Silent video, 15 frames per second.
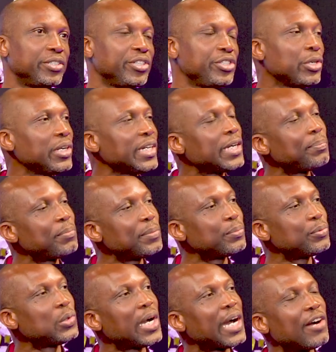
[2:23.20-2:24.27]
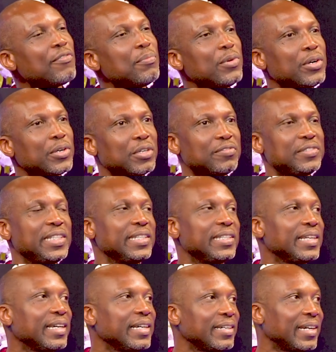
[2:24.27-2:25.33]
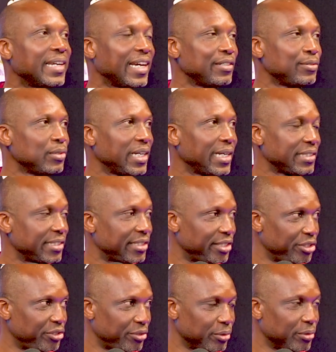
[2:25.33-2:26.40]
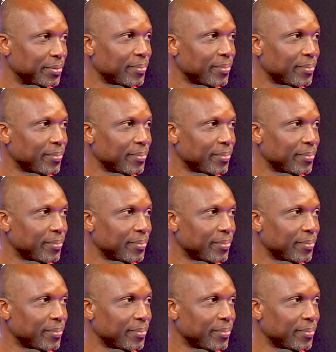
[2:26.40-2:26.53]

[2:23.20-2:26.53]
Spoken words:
the younger people have more of the glandular tissue.